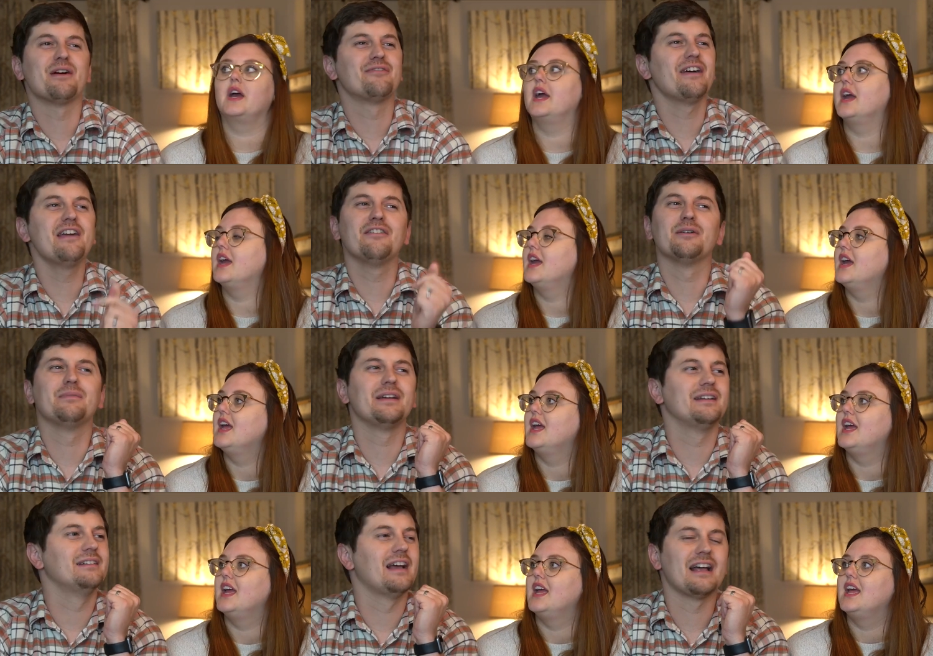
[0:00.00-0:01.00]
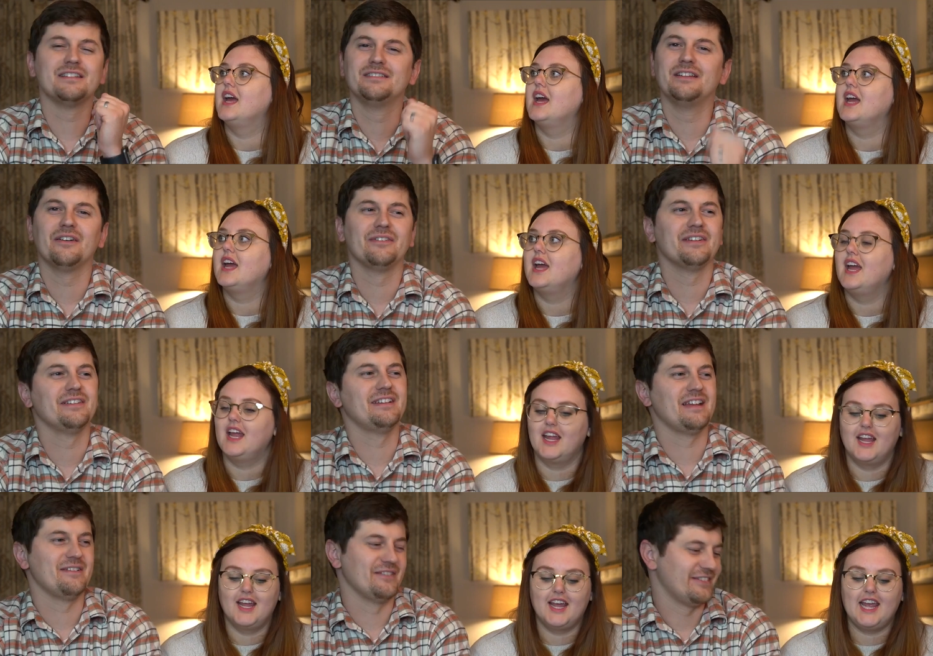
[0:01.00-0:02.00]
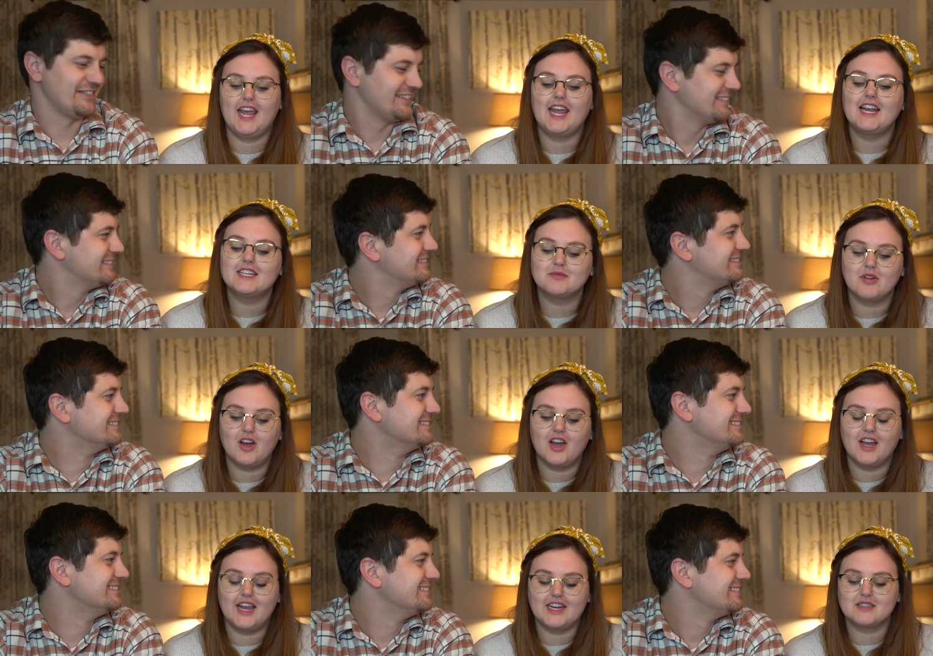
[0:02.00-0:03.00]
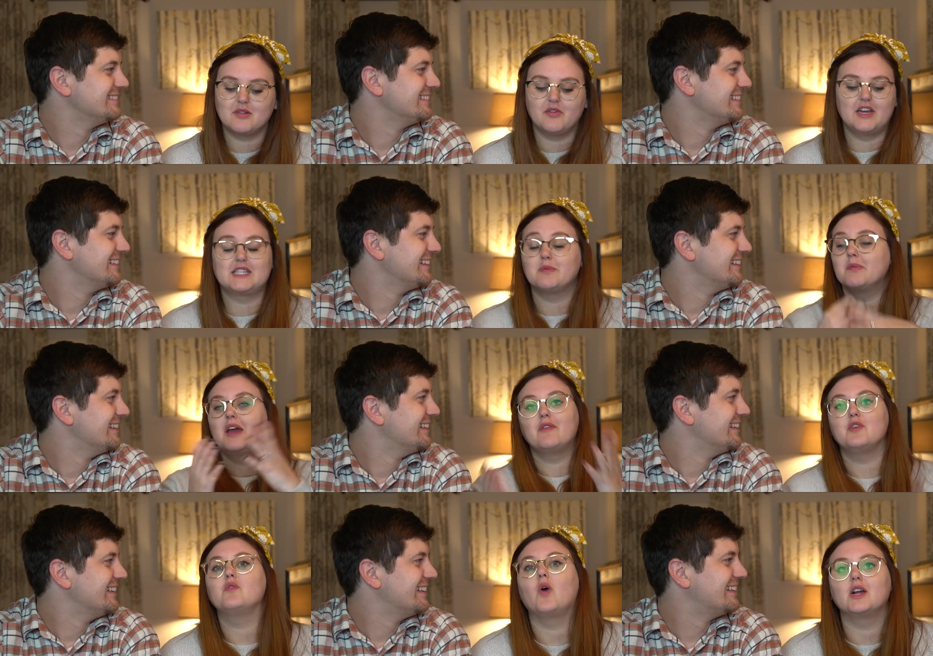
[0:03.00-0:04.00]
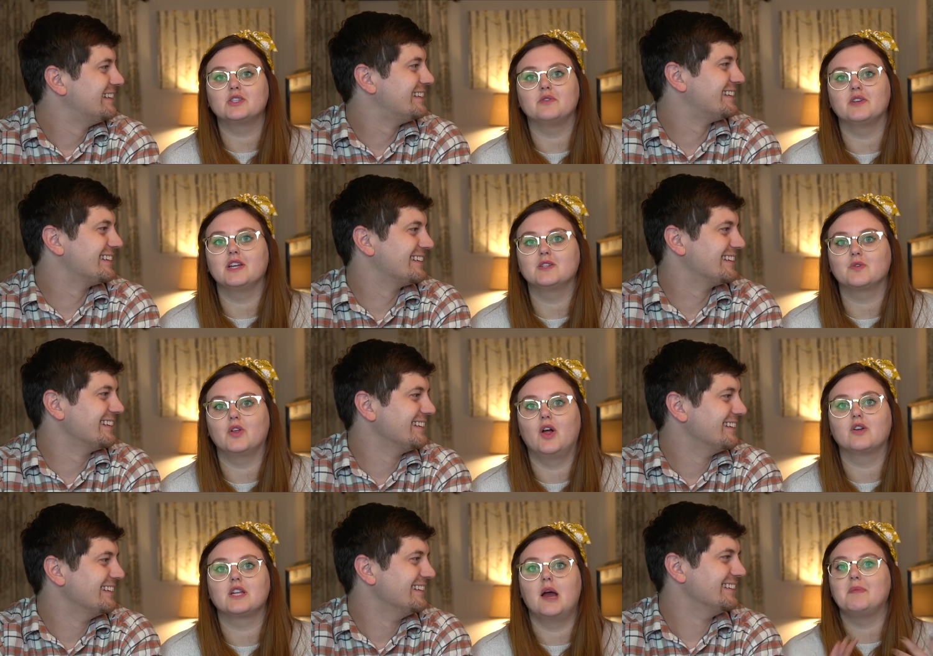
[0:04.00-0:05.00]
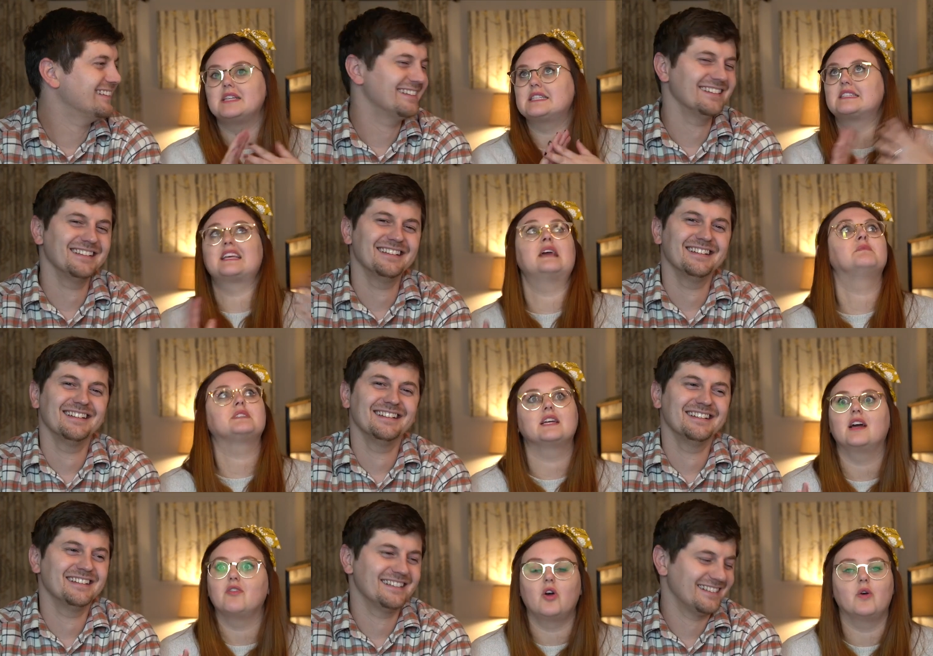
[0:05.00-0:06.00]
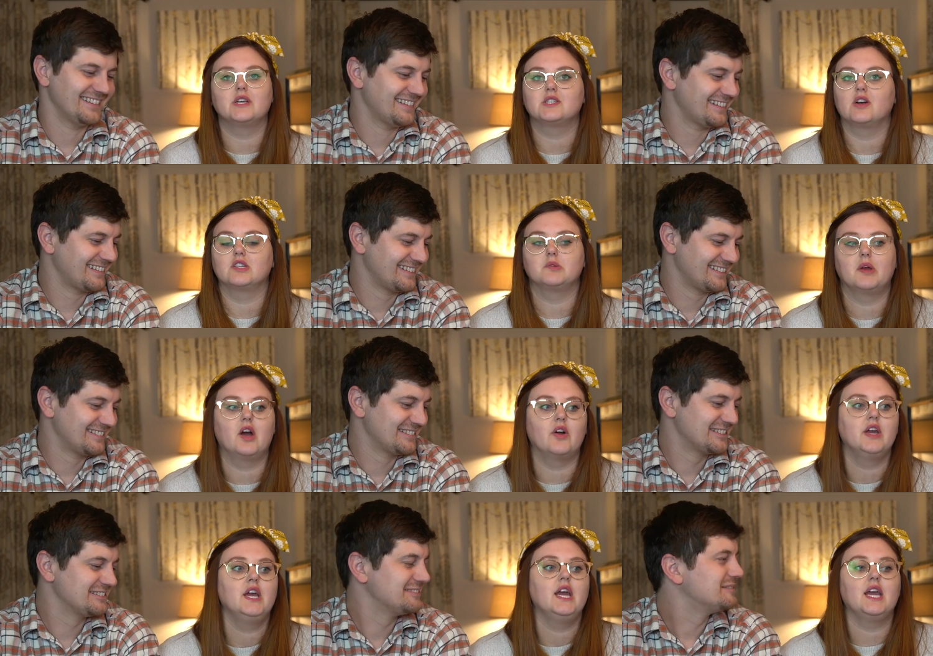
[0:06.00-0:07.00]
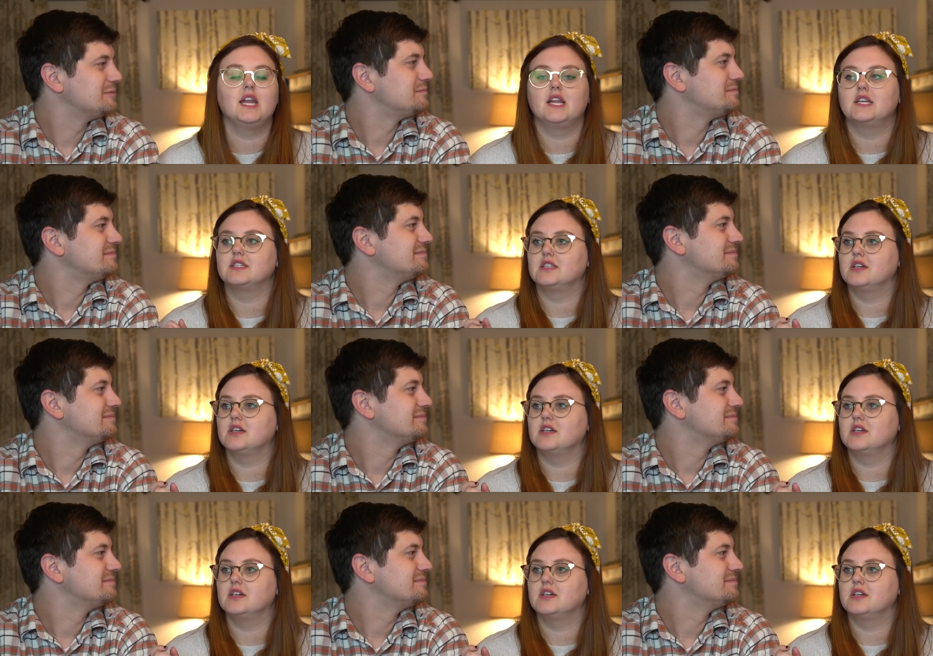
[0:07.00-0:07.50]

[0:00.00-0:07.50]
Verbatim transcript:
Speaker 1: away. my
Speaker 2: favorite, but I don't know the name of
Speaker 1: it. It is it is my it's been if you've watched our videos for a long time, it's the same scent I've always talked about. It is